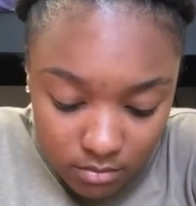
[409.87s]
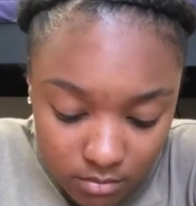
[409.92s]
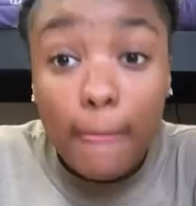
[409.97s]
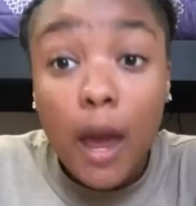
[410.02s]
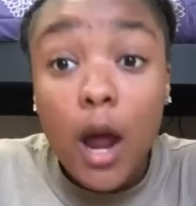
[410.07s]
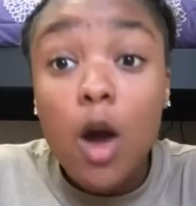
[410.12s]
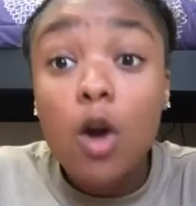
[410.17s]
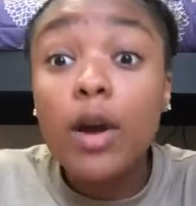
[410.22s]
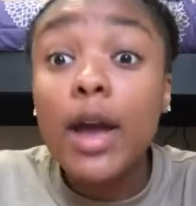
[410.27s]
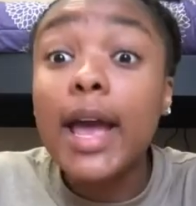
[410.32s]

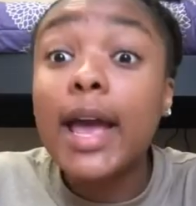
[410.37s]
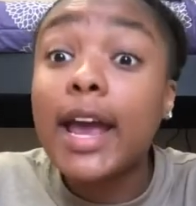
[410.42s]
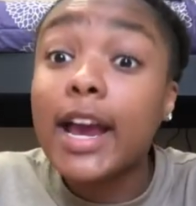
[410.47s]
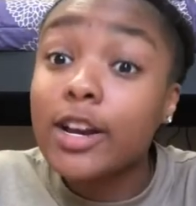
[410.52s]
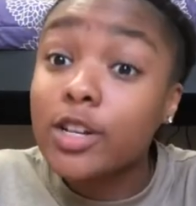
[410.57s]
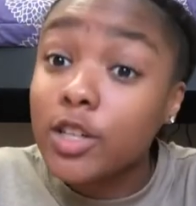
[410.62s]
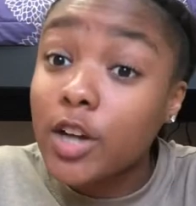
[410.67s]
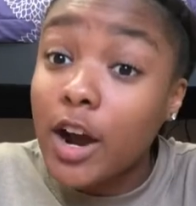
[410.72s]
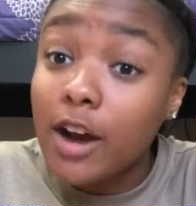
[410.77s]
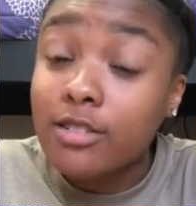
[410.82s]
Okay, hair
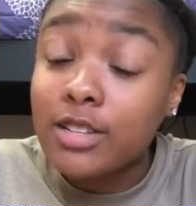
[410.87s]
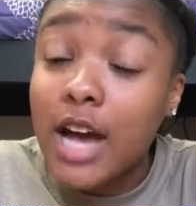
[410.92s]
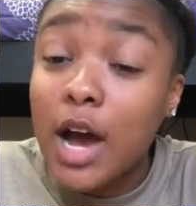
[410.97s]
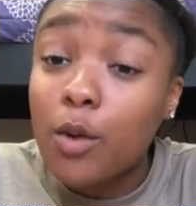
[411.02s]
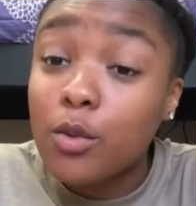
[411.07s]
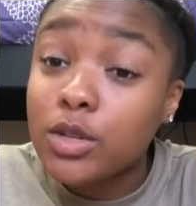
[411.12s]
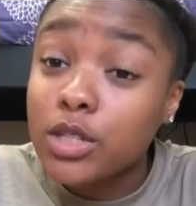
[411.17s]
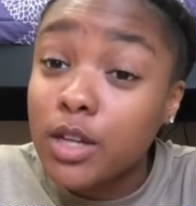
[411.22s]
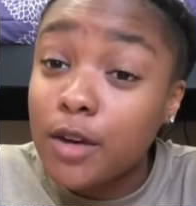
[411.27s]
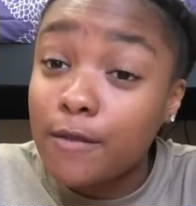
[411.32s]
scarves. I
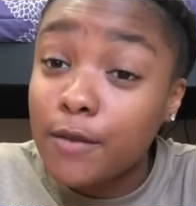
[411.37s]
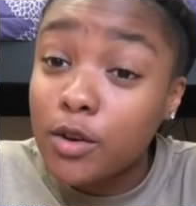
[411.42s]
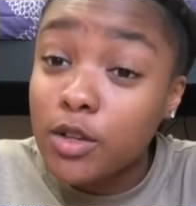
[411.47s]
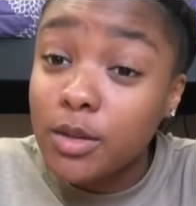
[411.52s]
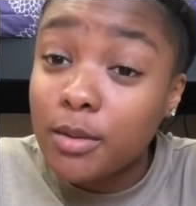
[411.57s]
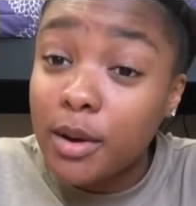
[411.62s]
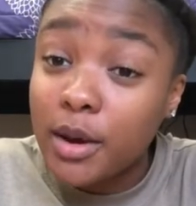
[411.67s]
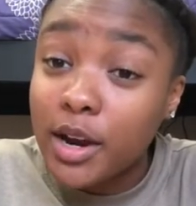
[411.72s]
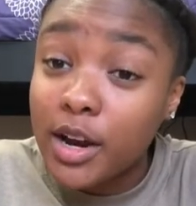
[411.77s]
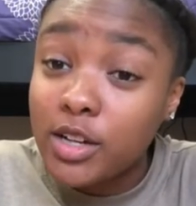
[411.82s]
was confused
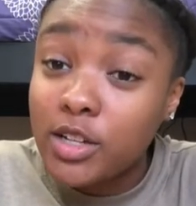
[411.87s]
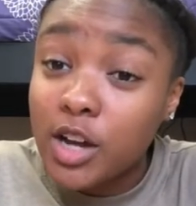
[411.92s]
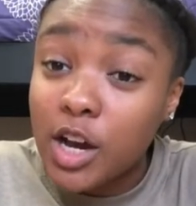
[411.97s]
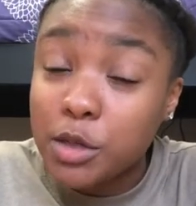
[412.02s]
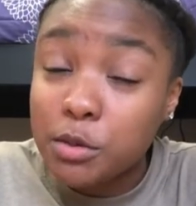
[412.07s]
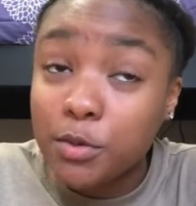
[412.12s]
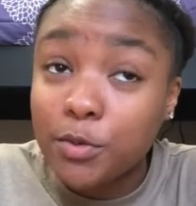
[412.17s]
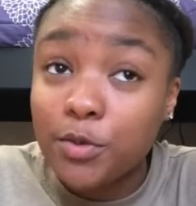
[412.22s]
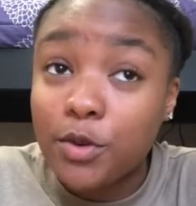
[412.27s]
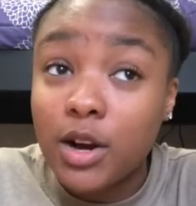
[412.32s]
about hair scarves
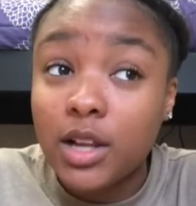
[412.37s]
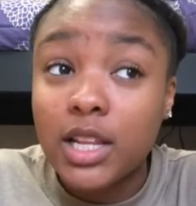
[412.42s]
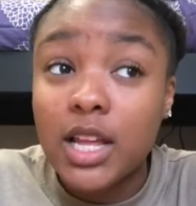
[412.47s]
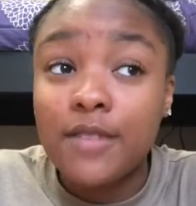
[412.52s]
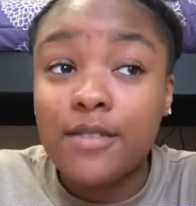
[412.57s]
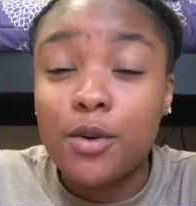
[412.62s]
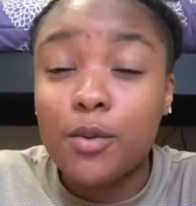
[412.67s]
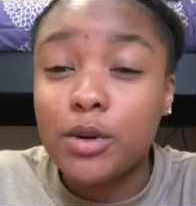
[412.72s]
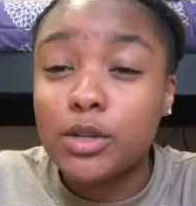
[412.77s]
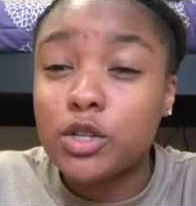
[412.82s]
before I left.
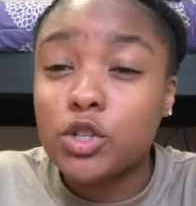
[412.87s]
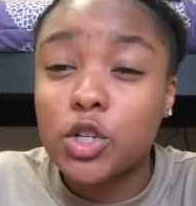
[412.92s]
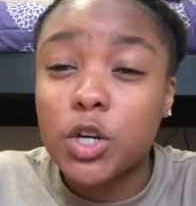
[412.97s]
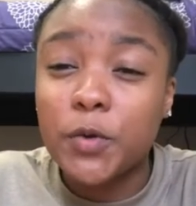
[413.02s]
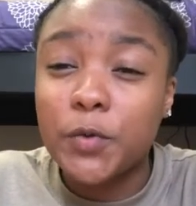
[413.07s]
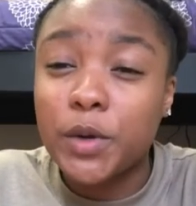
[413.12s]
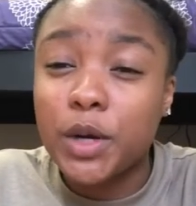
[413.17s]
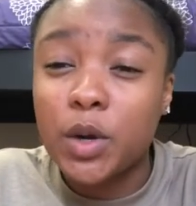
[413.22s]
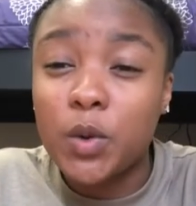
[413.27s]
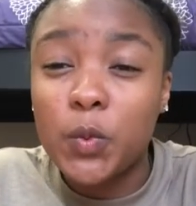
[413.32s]
I wasn't sure
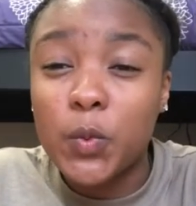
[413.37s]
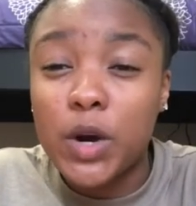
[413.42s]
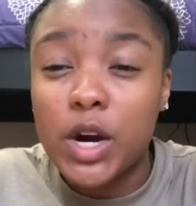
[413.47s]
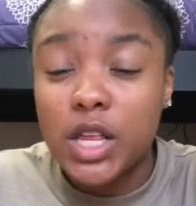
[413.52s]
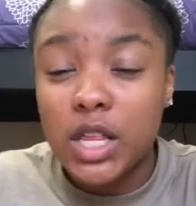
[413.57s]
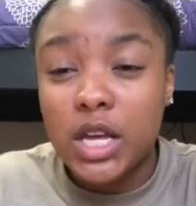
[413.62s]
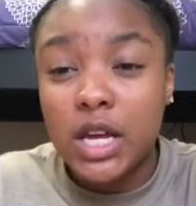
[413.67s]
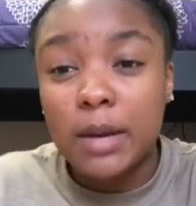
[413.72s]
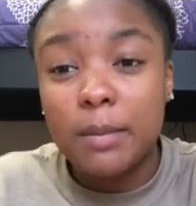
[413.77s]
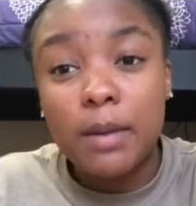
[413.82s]
if we can wear
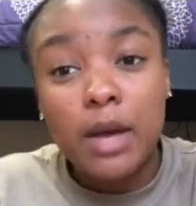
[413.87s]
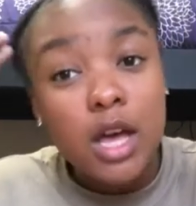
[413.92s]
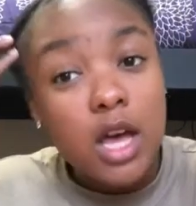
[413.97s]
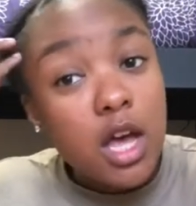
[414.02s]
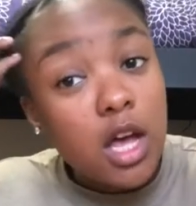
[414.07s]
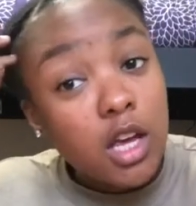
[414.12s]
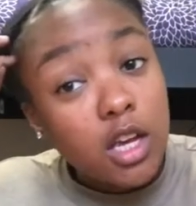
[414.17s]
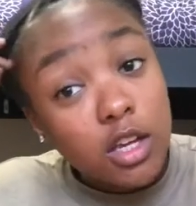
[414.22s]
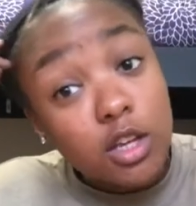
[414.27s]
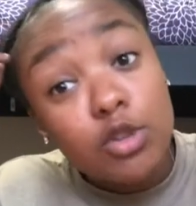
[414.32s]
them.
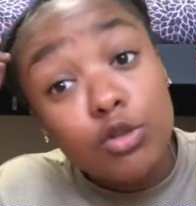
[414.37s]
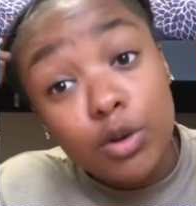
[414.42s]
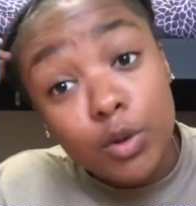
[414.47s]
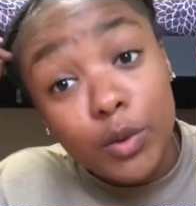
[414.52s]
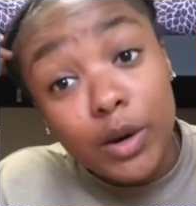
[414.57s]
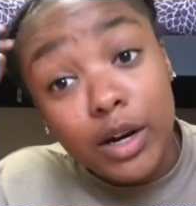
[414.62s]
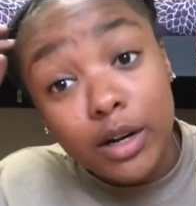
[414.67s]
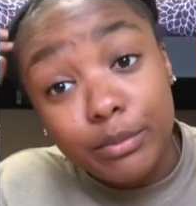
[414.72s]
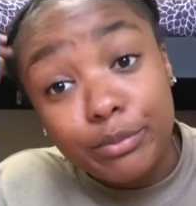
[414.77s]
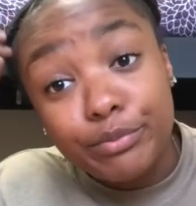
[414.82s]
You can
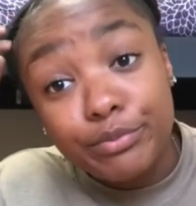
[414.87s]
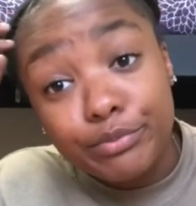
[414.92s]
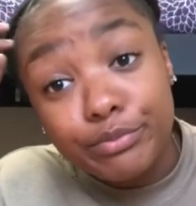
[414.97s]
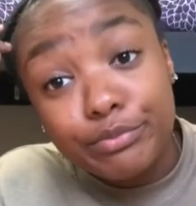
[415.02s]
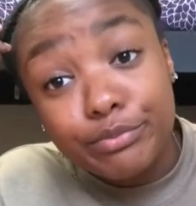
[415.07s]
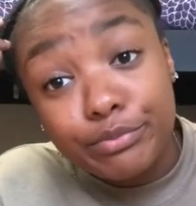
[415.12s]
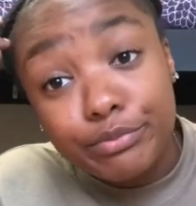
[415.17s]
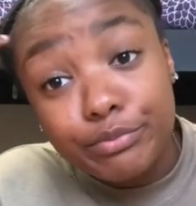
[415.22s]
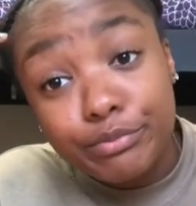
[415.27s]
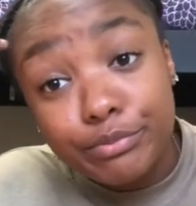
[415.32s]
wear
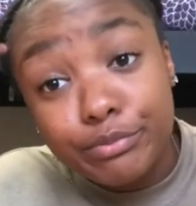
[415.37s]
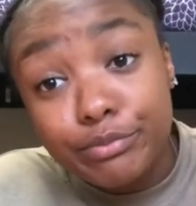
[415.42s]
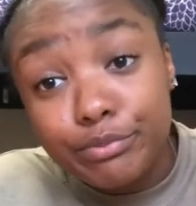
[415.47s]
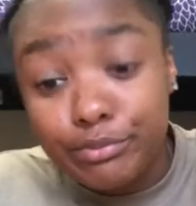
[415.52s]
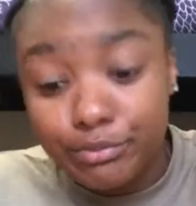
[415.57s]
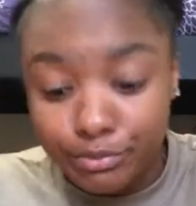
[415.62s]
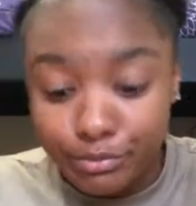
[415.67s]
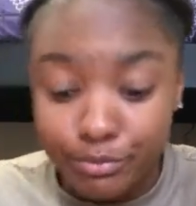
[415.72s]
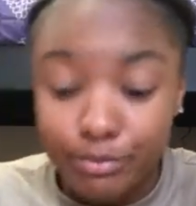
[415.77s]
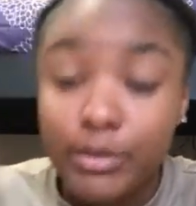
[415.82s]

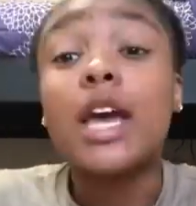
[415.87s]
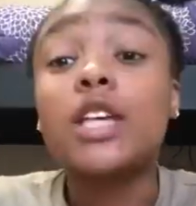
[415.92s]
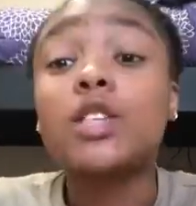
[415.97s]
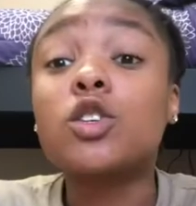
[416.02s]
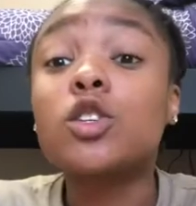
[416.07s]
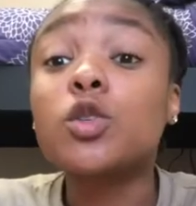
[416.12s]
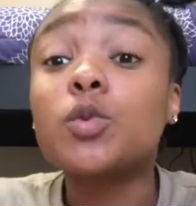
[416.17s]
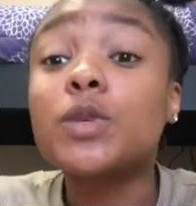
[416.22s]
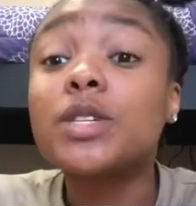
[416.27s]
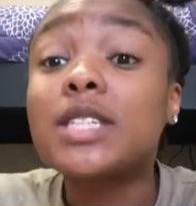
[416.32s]
them. As
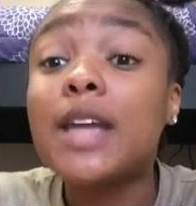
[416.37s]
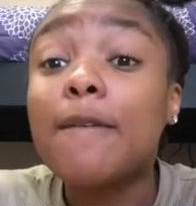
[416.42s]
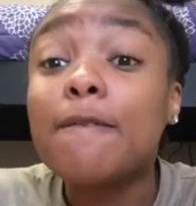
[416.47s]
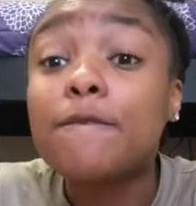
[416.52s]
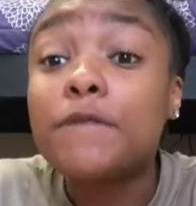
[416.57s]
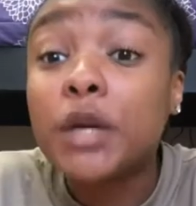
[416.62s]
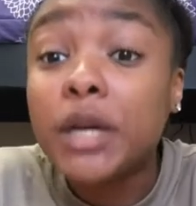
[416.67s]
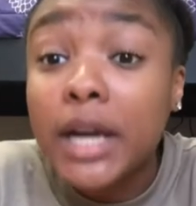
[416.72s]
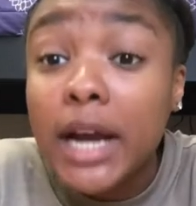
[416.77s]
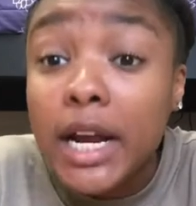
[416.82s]
soon as we step
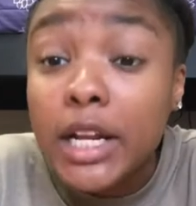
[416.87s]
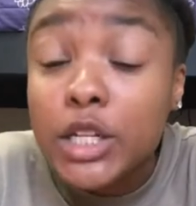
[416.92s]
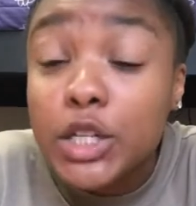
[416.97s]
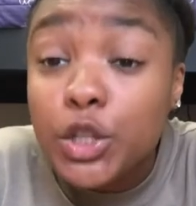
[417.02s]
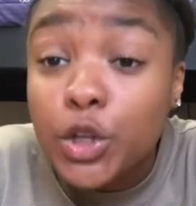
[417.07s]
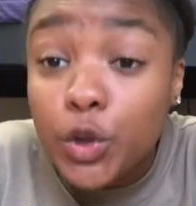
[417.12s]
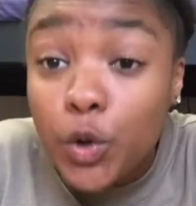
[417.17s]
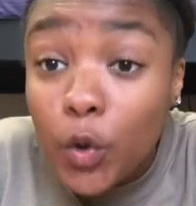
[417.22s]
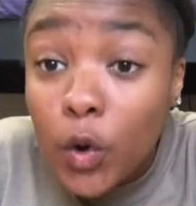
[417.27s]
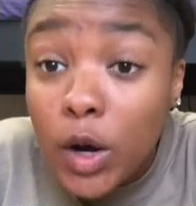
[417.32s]
foot into
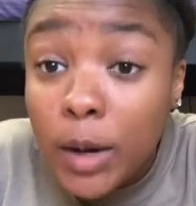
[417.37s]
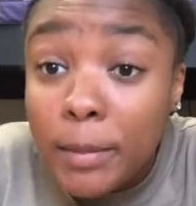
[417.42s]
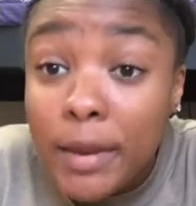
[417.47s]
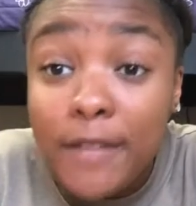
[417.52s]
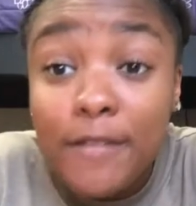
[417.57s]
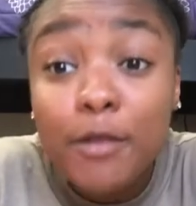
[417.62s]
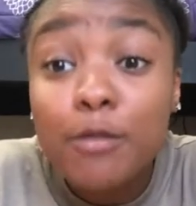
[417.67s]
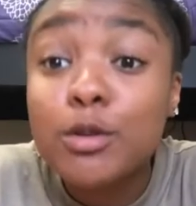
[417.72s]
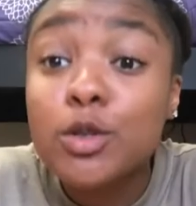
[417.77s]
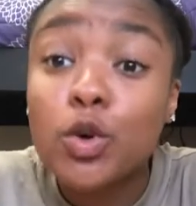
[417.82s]
the dorm,
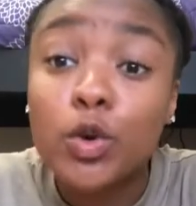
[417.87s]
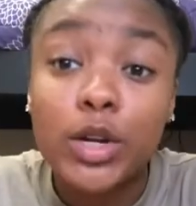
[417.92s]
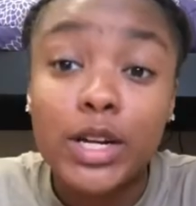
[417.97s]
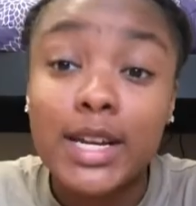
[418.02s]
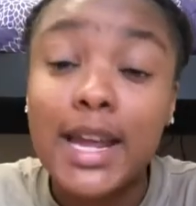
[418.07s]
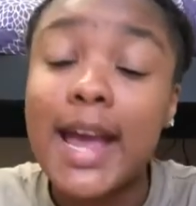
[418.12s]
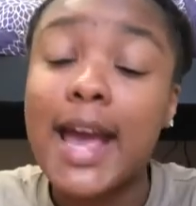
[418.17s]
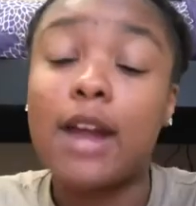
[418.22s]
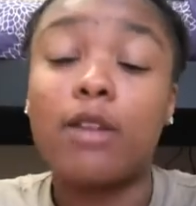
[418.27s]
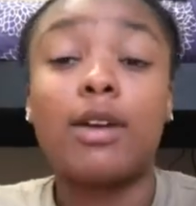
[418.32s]
if it was during the
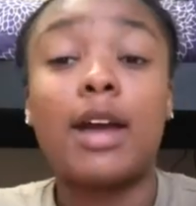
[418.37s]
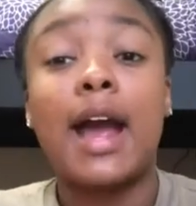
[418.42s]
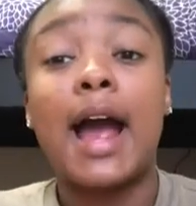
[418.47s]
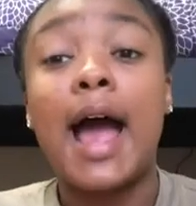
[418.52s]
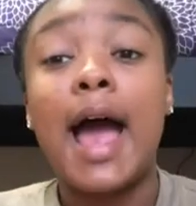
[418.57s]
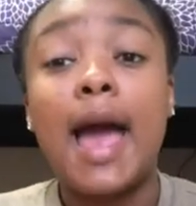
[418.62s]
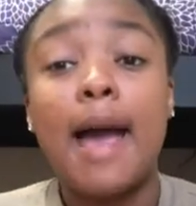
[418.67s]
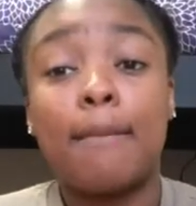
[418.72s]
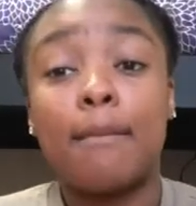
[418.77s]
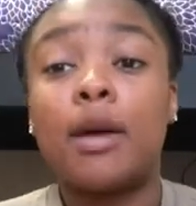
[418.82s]
day, I don't
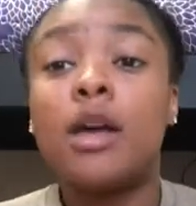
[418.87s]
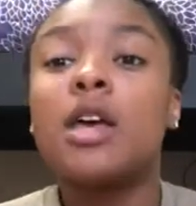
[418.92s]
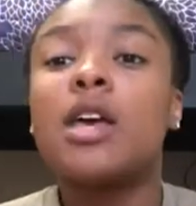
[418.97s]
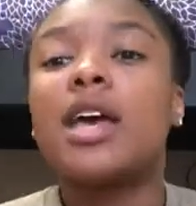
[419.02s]
care.